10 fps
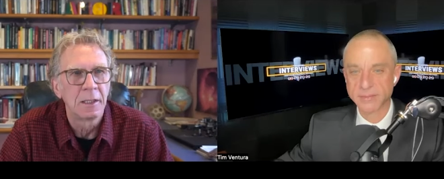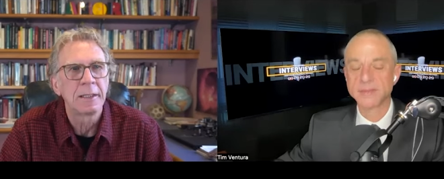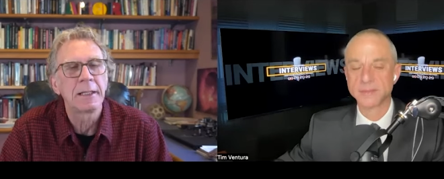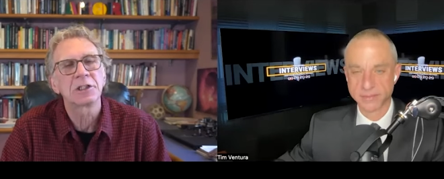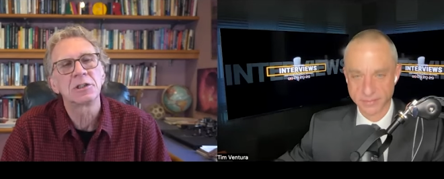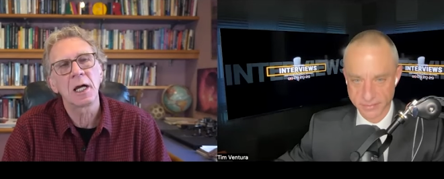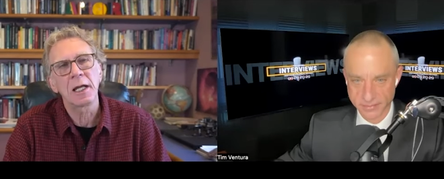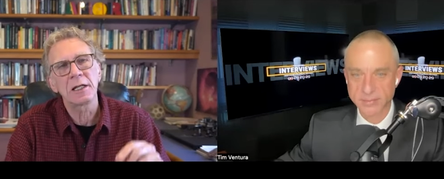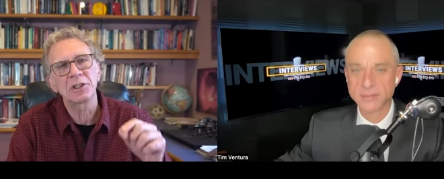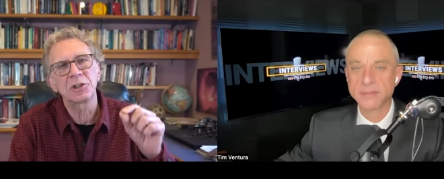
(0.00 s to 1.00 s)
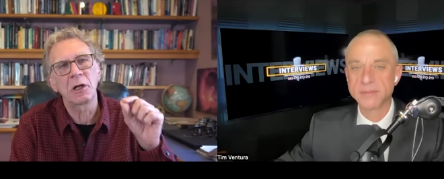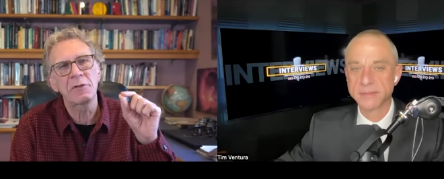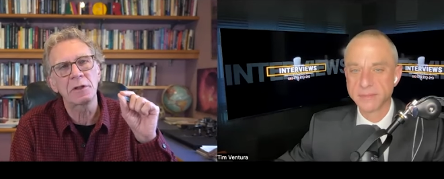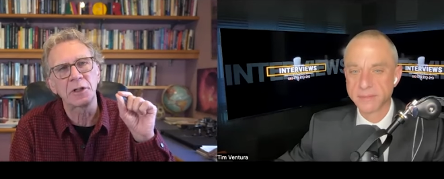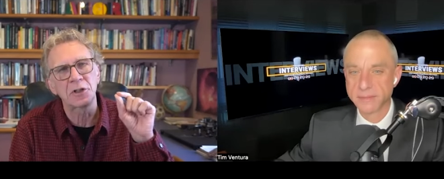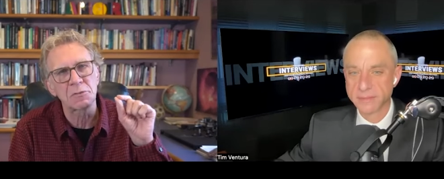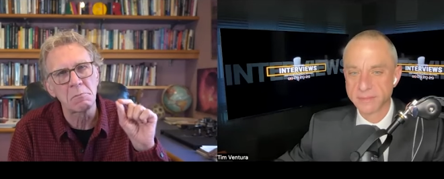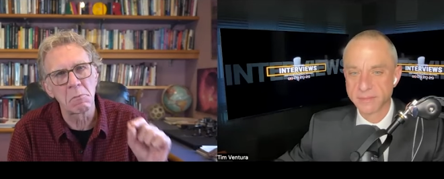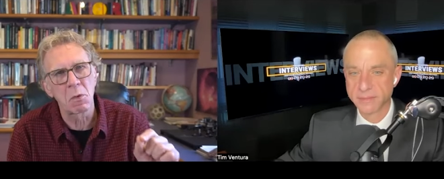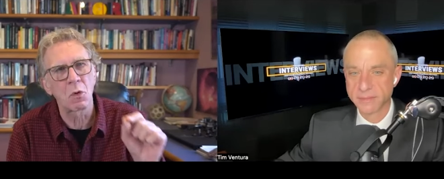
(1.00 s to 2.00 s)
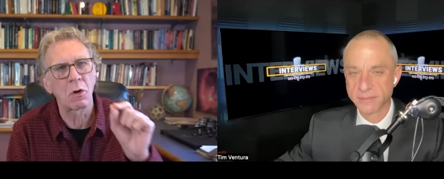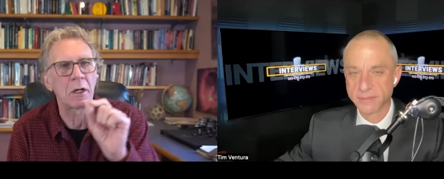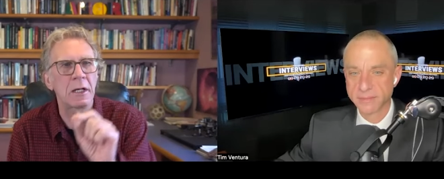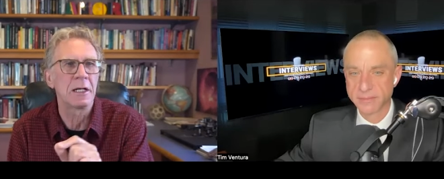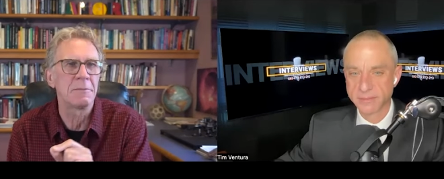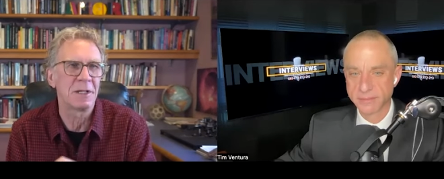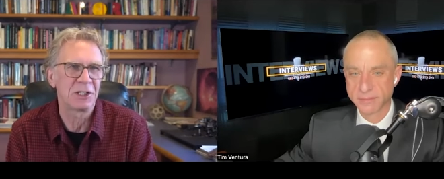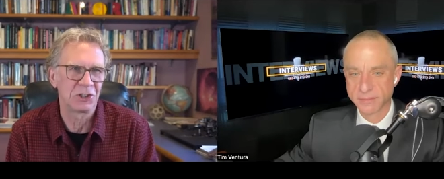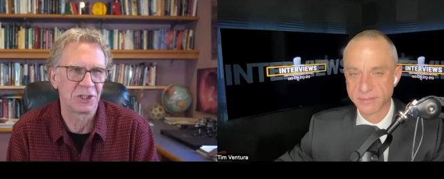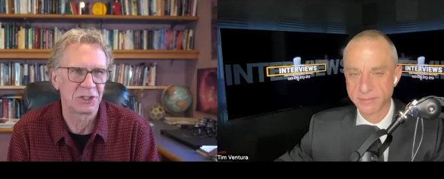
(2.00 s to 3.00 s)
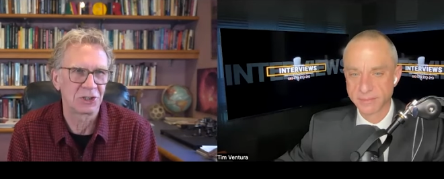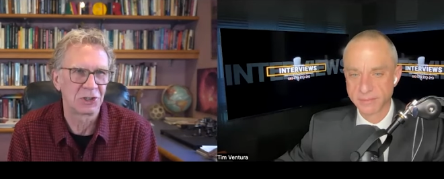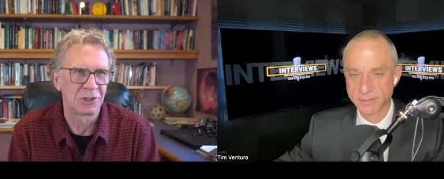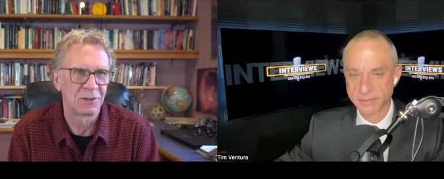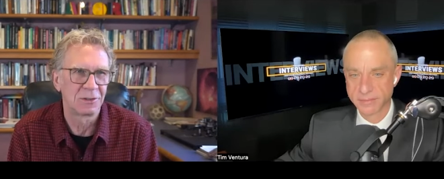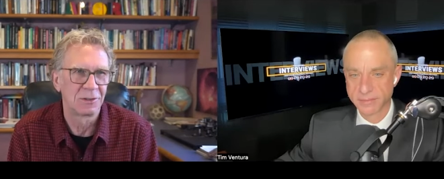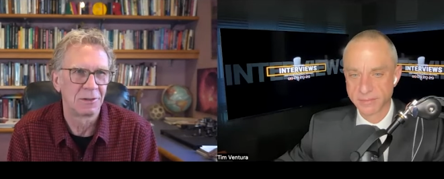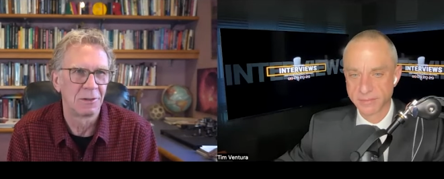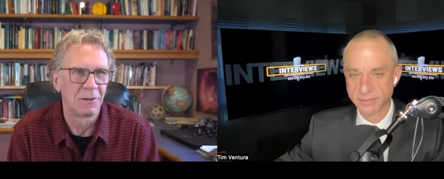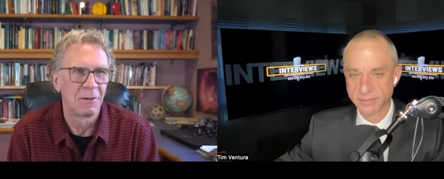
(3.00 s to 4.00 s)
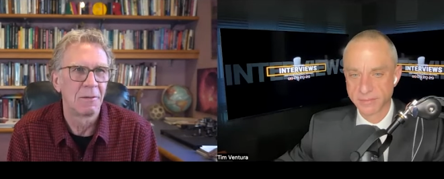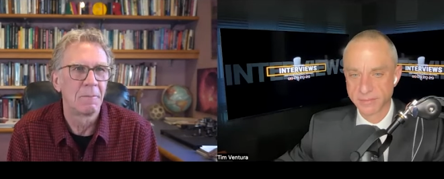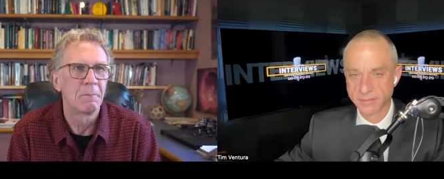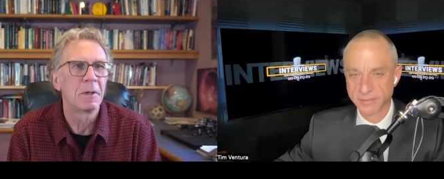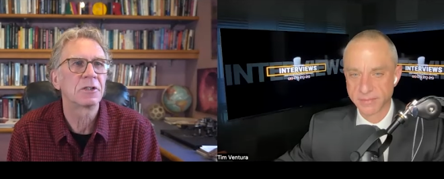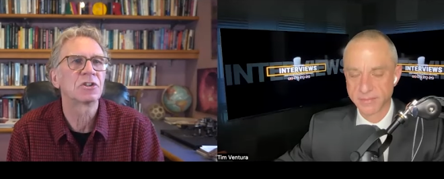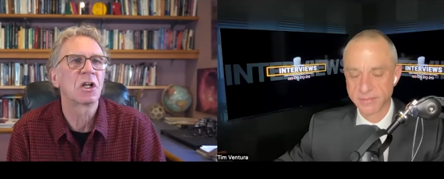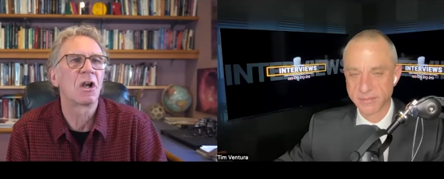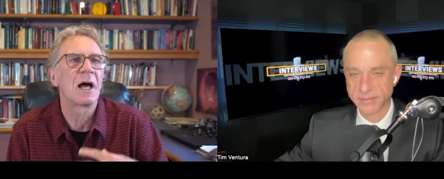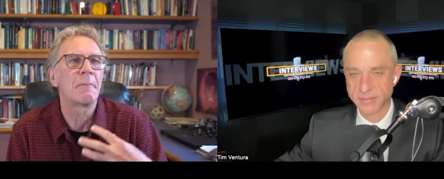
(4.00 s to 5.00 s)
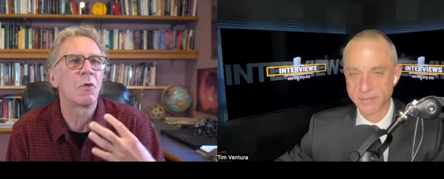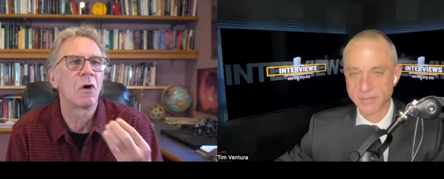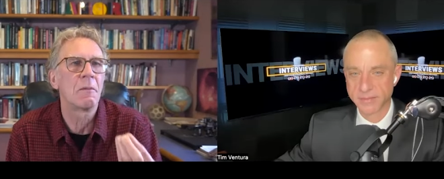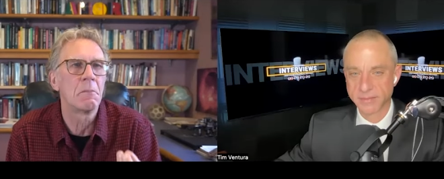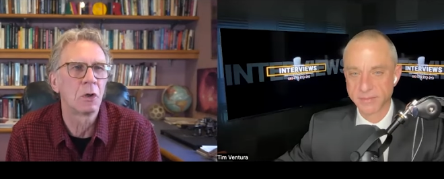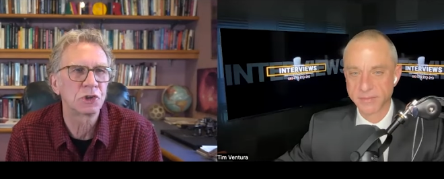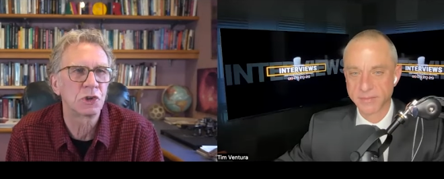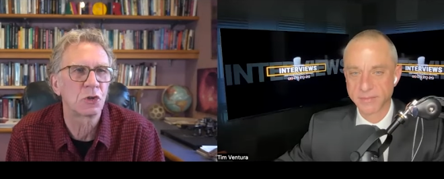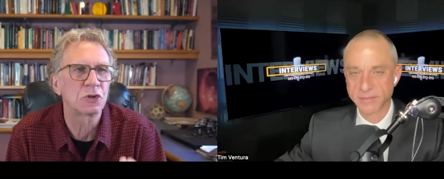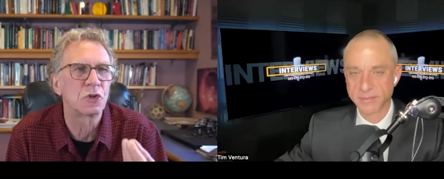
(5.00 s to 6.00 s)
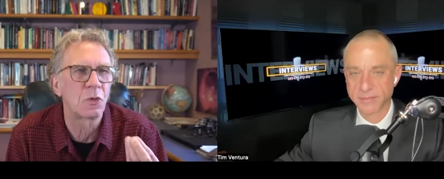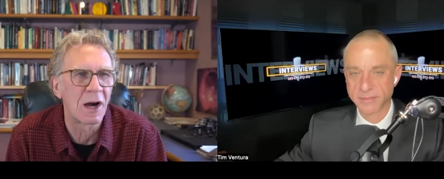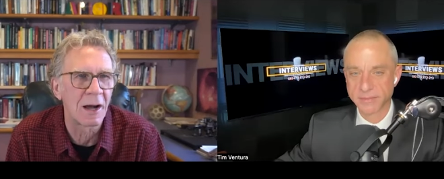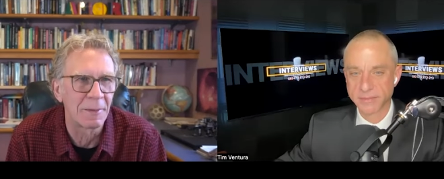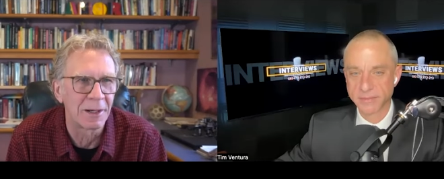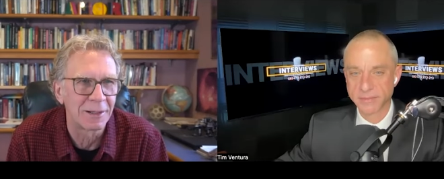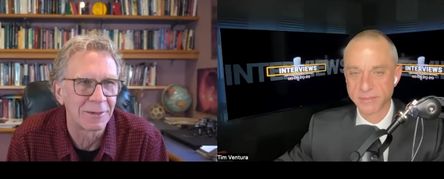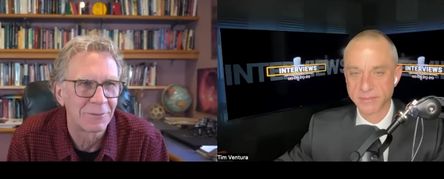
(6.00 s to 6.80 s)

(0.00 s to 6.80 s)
Speaker 1: And it's not necessarily that there's more admissions, but there's a lot more emotional drama.